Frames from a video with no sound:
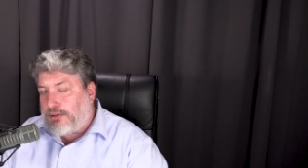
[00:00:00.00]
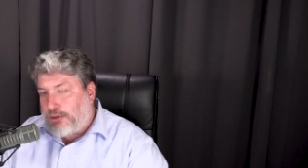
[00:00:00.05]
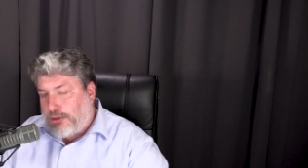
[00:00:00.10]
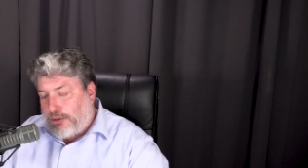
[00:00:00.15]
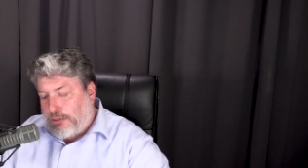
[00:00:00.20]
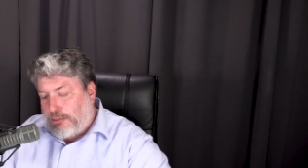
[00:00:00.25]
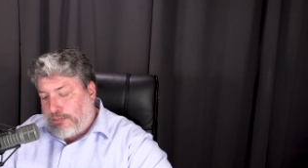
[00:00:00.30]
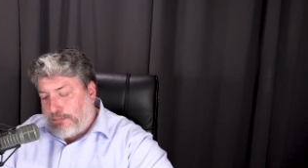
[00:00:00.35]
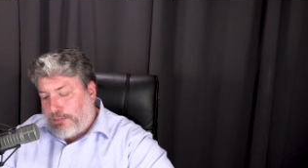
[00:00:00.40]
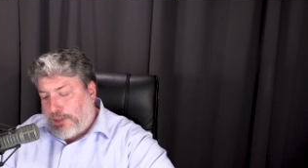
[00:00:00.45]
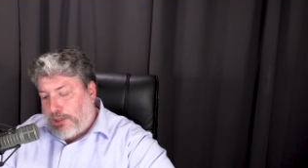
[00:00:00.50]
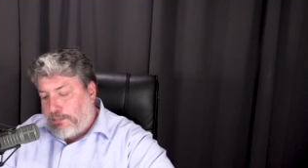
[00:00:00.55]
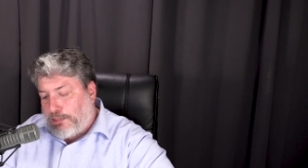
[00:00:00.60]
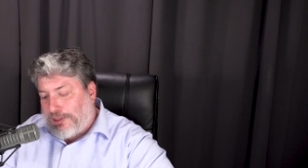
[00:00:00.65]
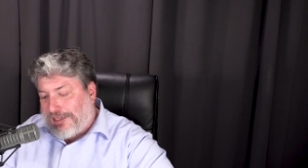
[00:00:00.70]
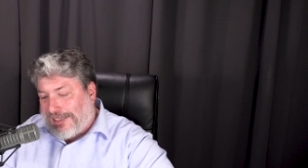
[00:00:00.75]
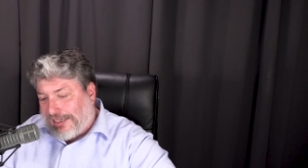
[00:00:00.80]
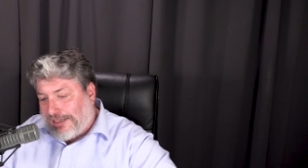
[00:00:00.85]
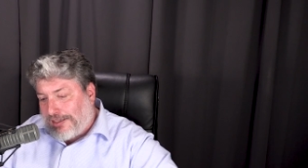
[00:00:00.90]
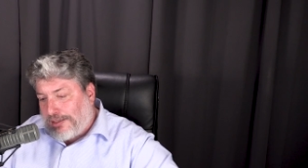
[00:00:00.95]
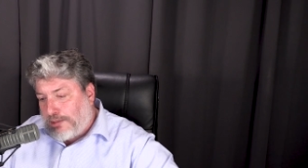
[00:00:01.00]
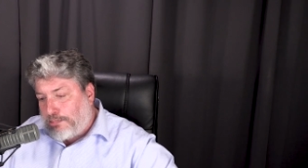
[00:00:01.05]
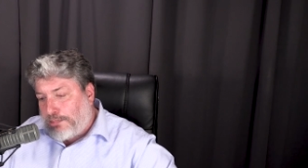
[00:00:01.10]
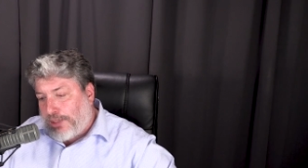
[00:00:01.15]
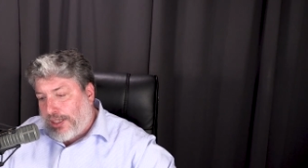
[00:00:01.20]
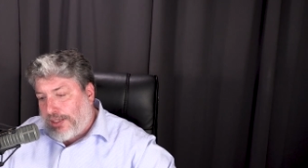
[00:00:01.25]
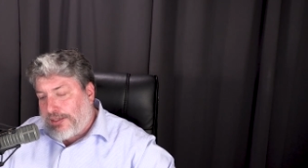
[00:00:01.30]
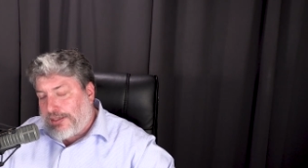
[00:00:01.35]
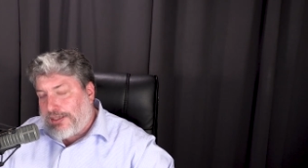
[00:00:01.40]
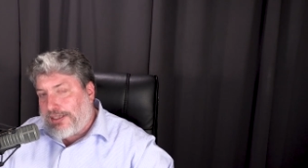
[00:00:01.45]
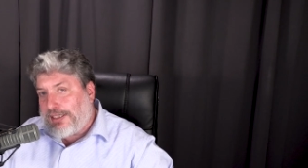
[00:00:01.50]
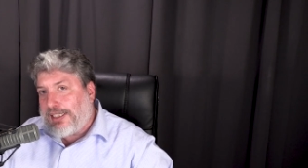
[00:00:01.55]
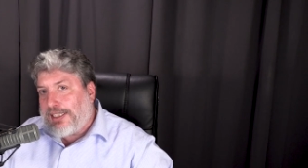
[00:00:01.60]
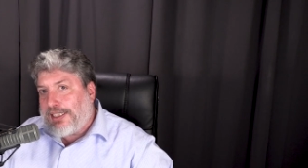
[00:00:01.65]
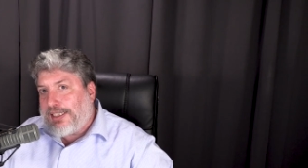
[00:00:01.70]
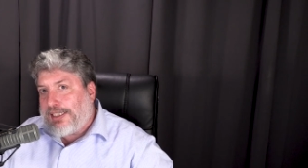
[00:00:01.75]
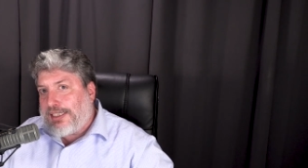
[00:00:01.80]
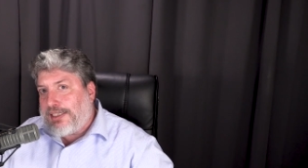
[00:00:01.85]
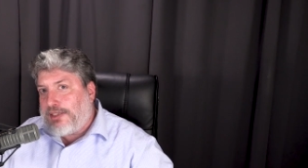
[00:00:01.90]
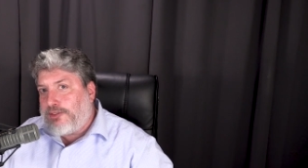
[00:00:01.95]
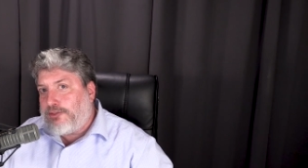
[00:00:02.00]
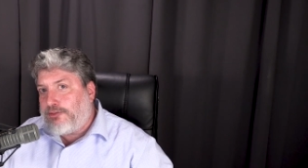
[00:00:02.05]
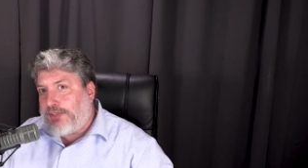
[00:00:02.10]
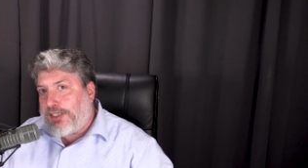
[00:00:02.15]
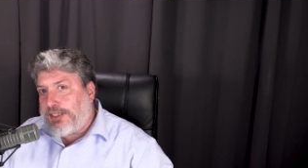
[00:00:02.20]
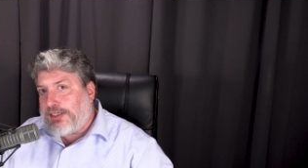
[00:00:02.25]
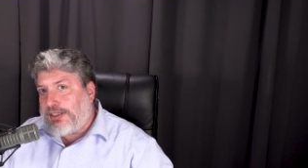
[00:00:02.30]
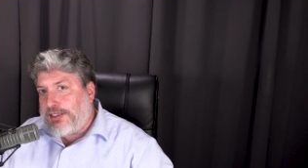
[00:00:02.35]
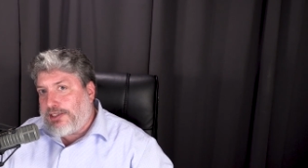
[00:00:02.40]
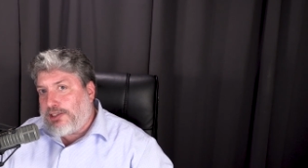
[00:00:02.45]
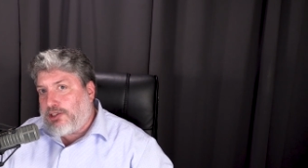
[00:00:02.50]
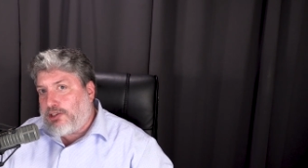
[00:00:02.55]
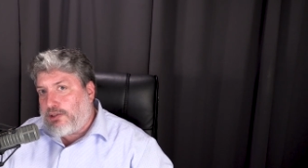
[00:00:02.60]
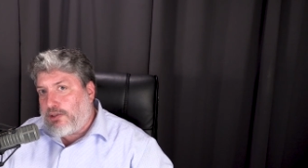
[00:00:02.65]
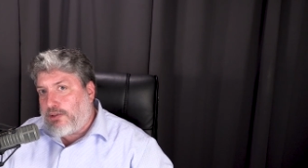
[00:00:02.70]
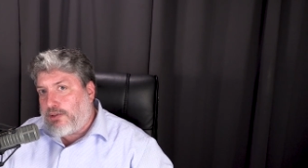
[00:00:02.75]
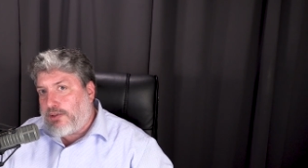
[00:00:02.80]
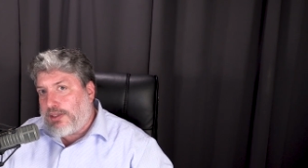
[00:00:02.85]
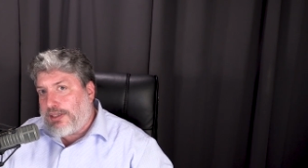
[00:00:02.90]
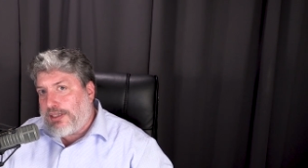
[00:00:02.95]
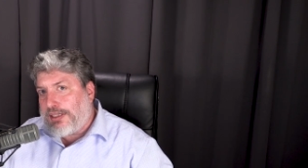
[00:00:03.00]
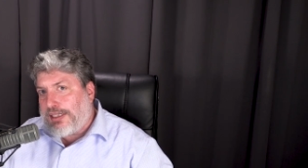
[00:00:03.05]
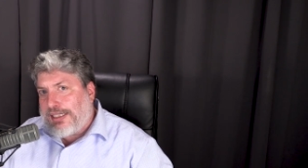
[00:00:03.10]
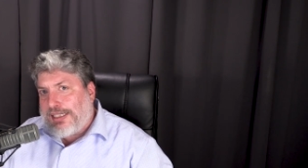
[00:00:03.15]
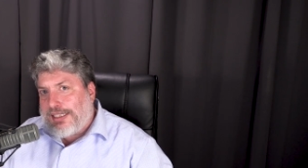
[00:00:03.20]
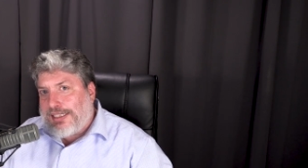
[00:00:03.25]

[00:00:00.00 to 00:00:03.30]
two people independently inventing a story